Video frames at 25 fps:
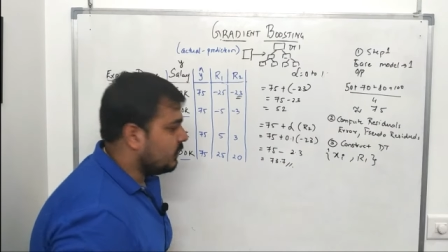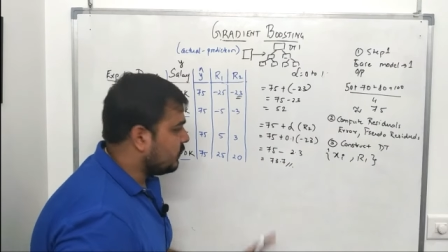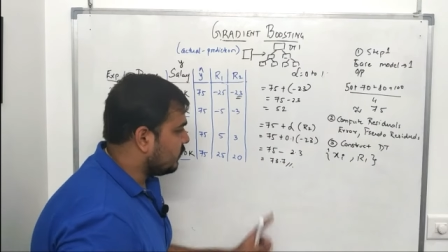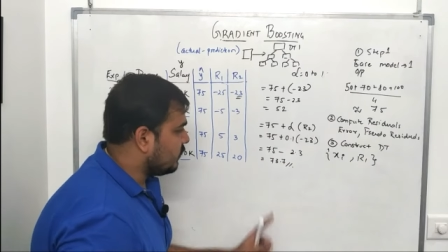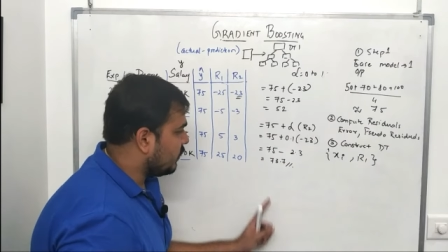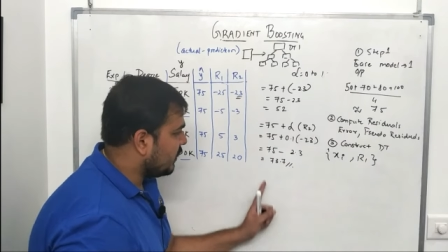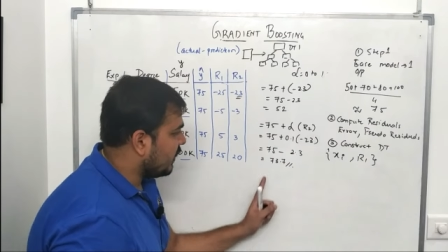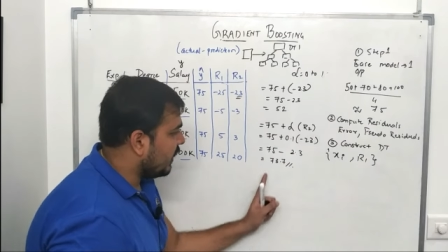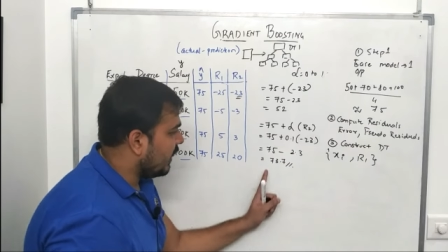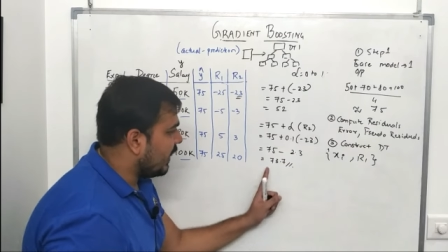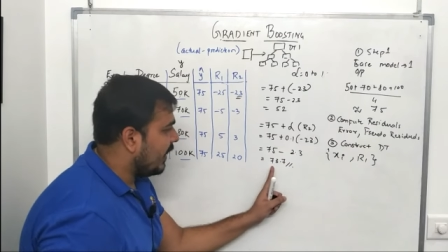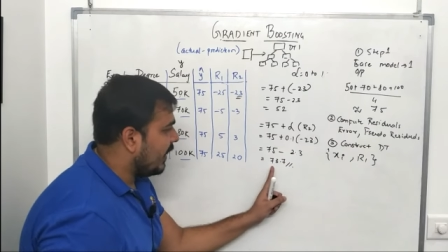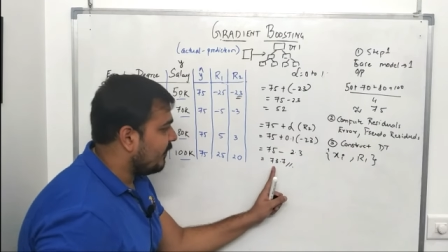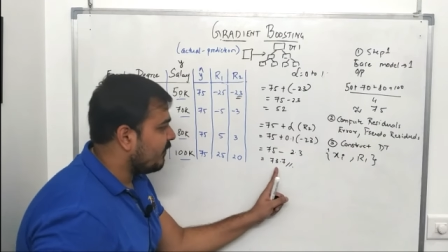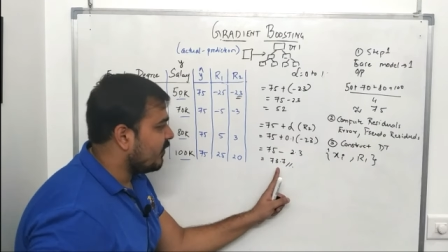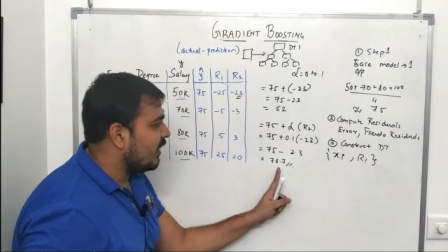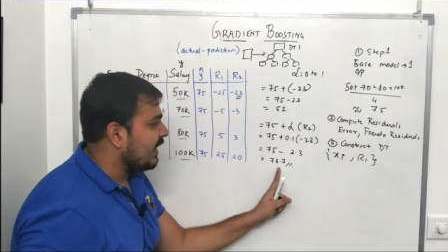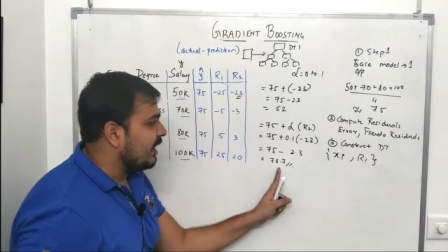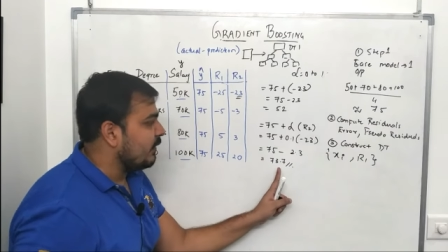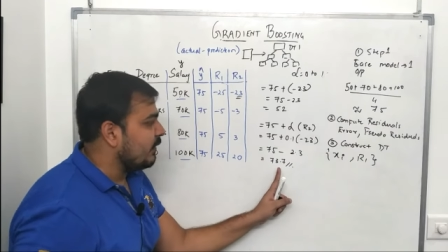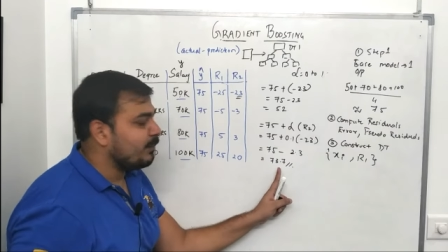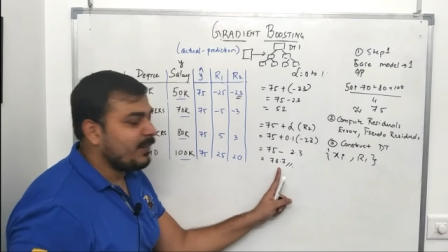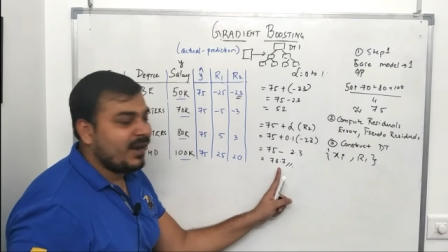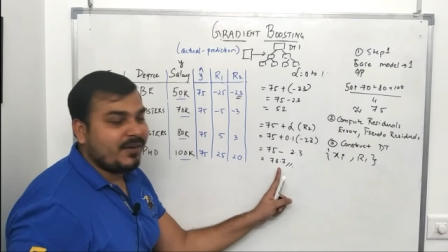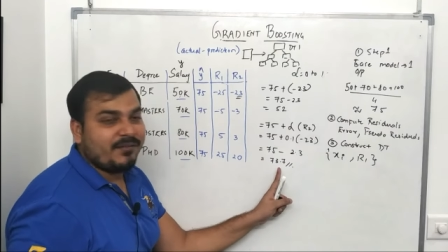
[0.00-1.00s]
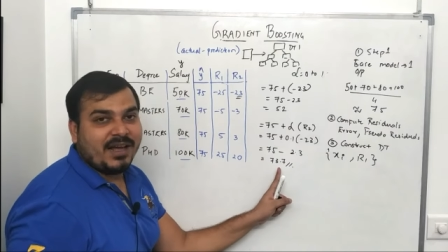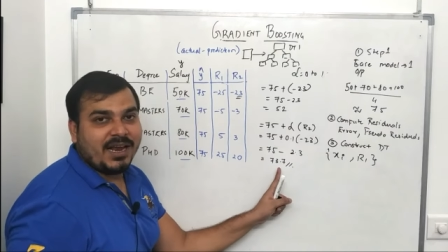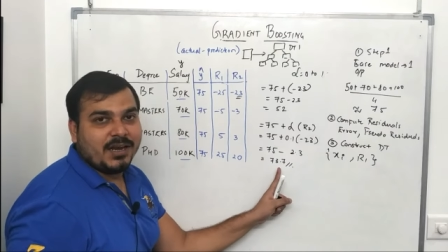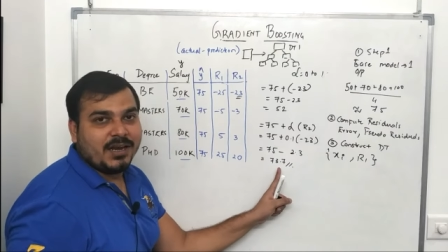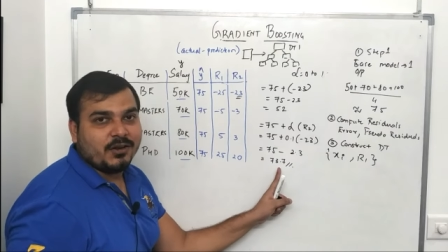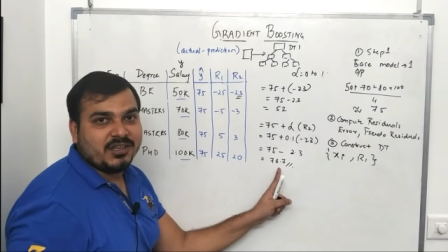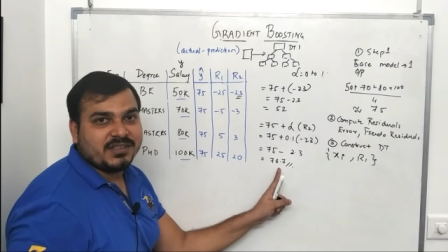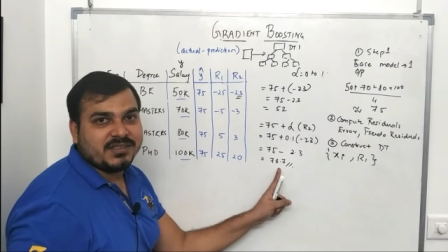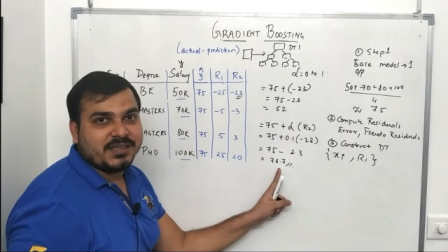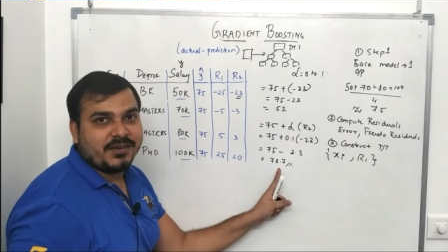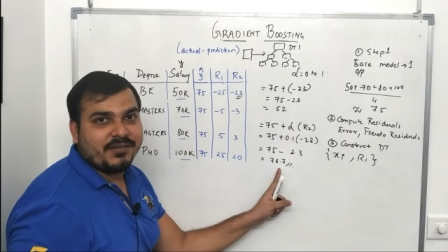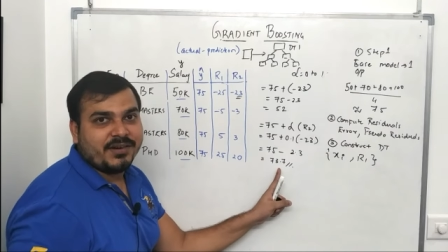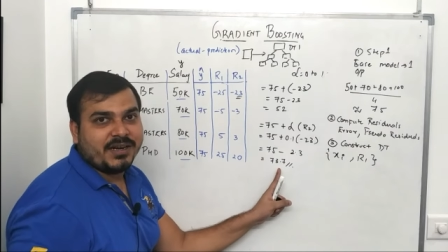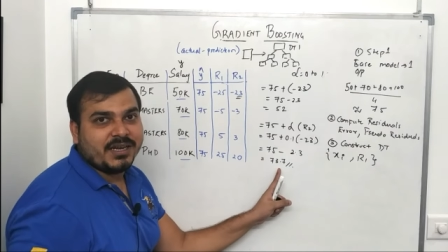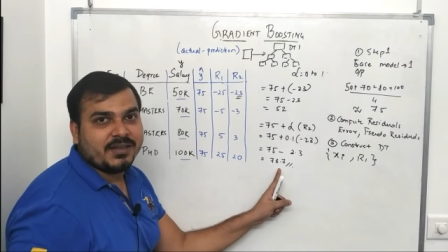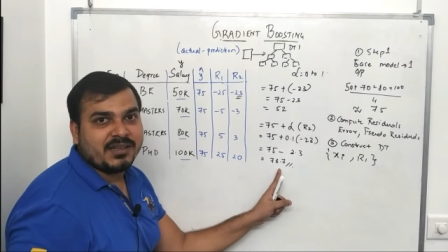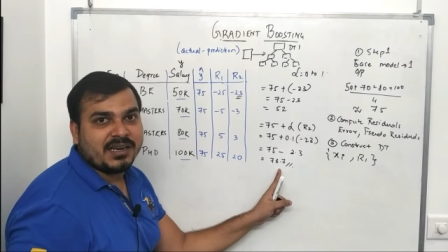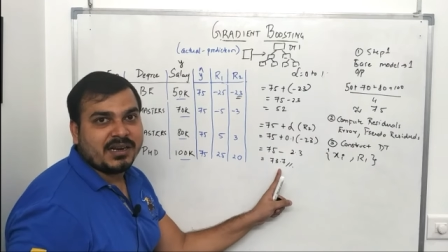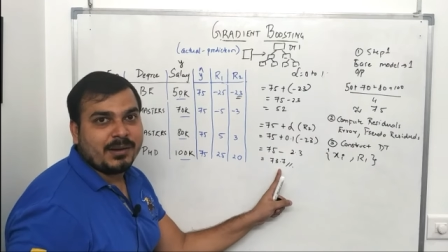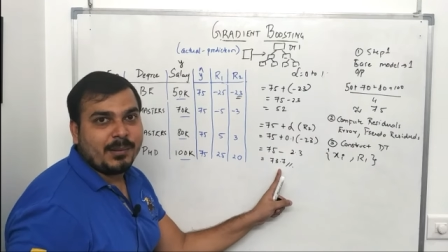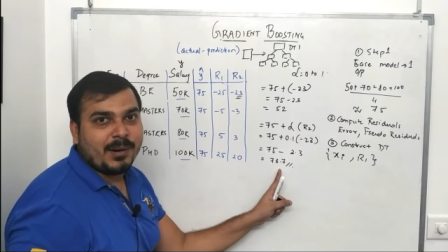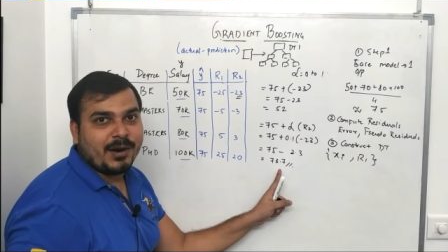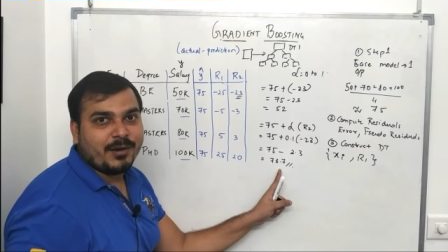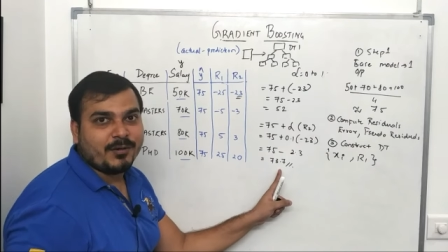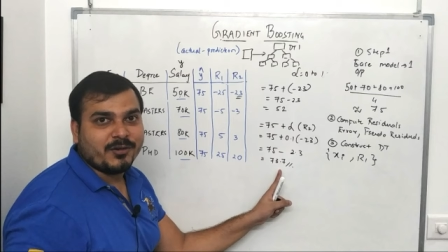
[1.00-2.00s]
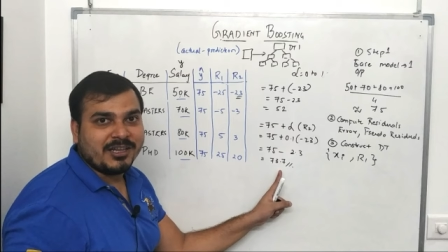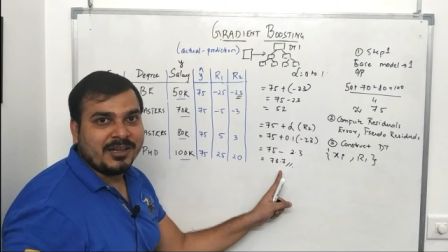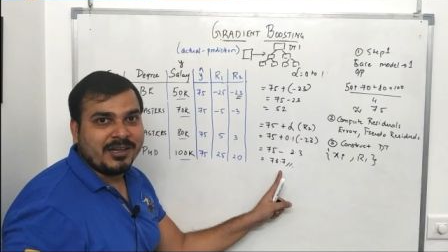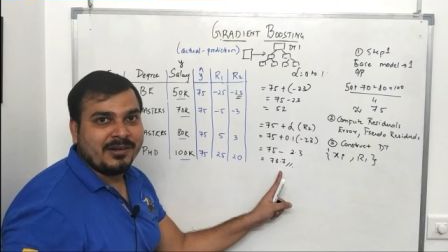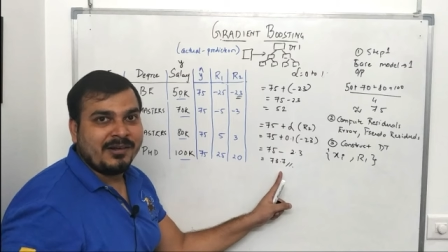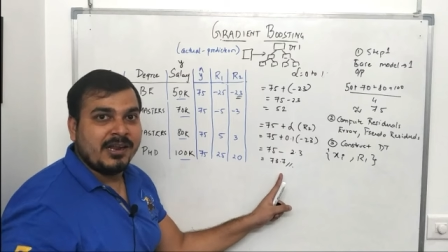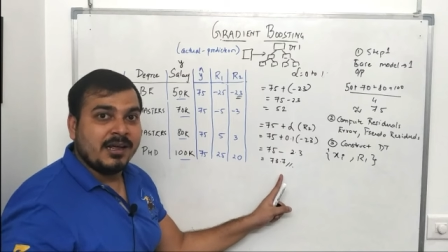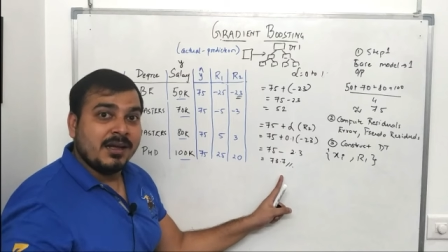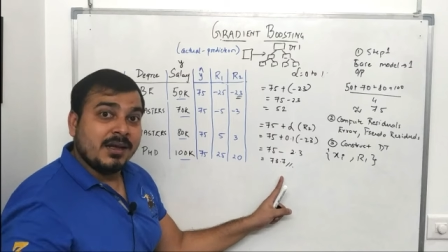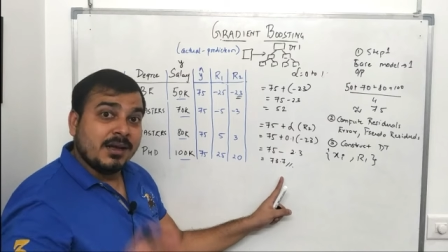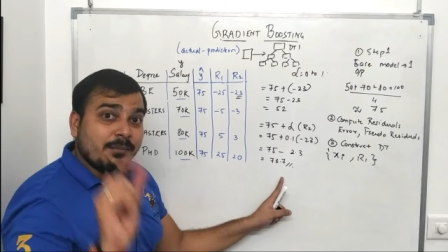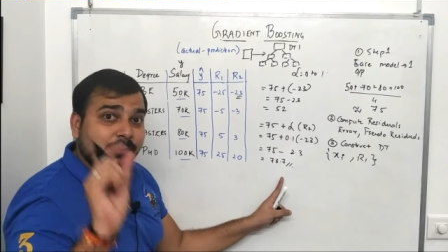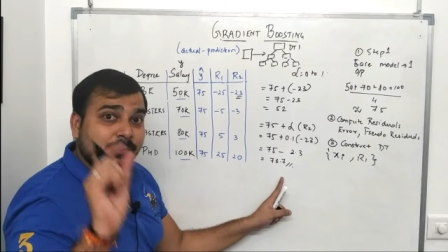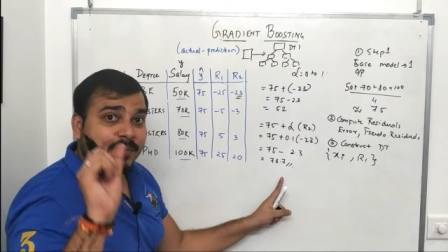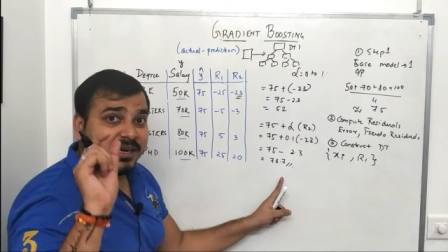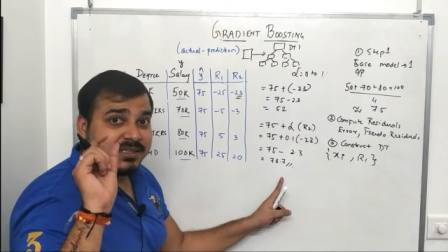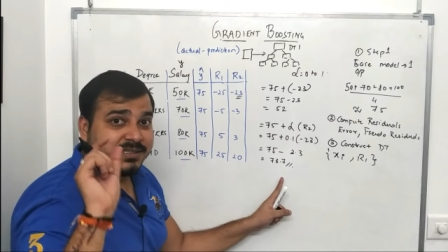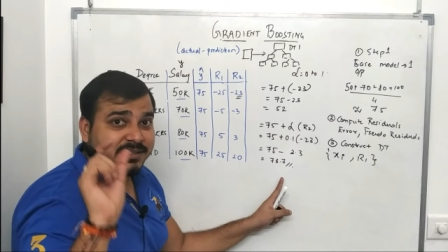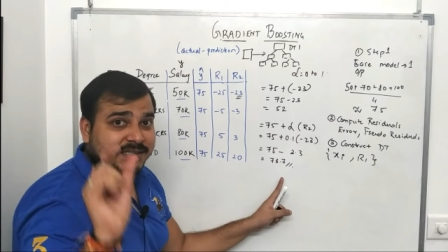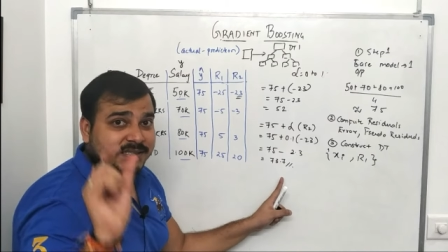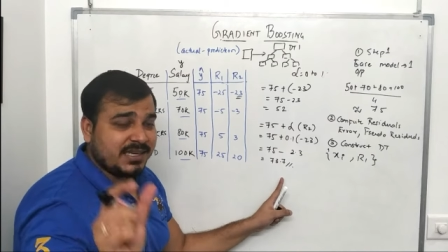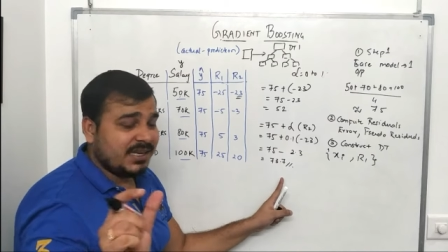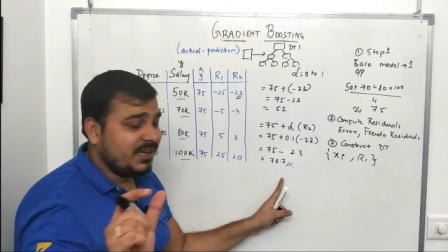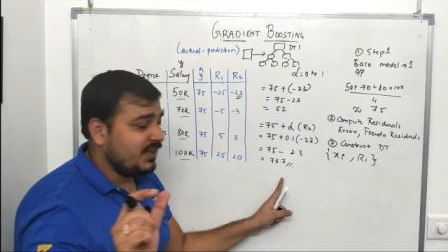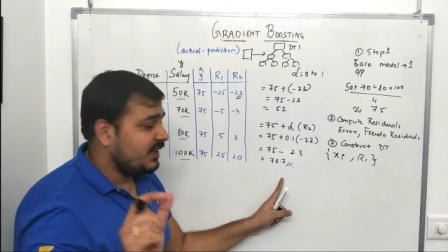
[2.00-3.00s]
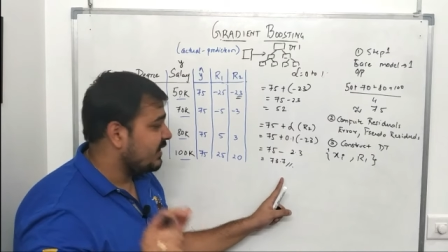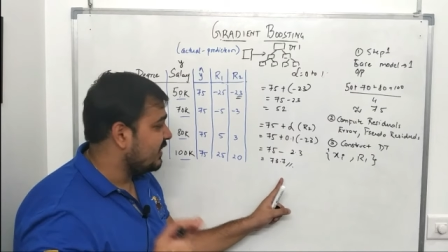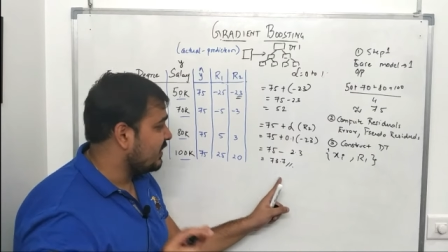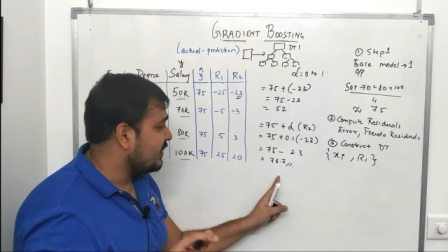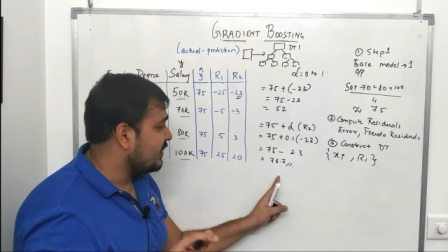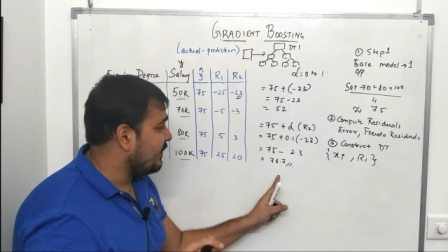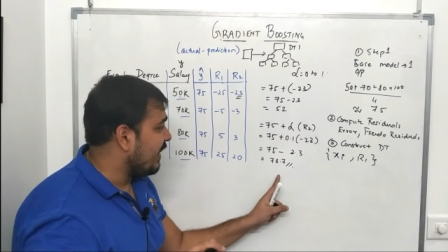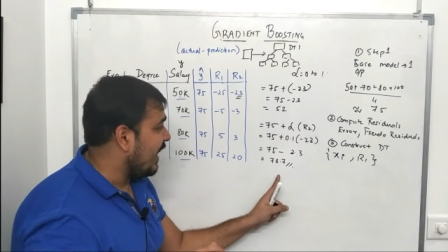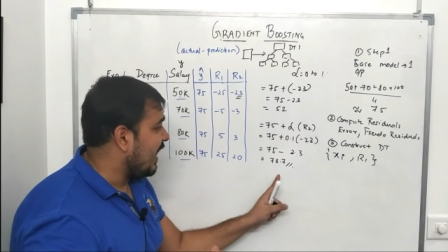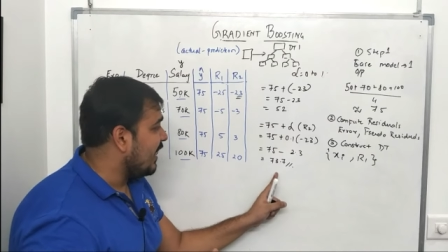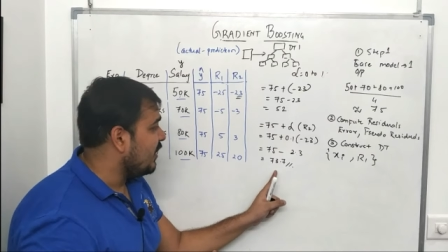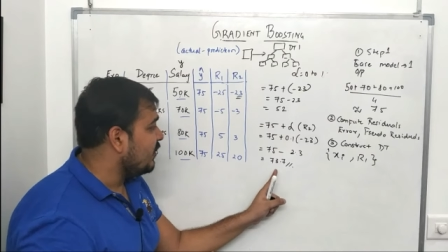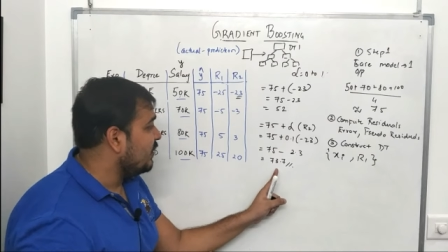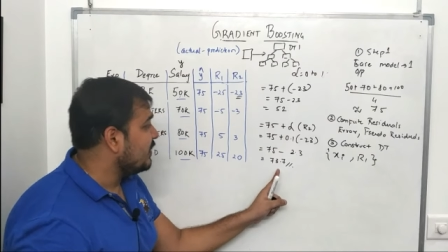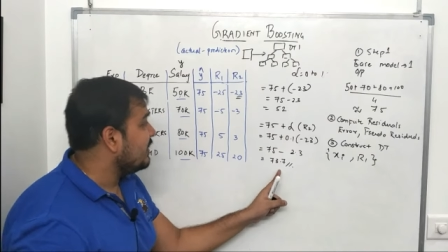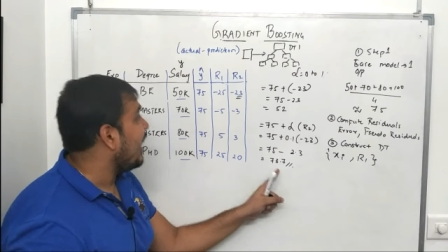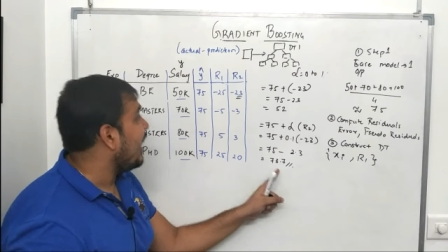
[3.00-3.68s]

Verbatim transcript: So here I have got my value as 73.7. But still, this value is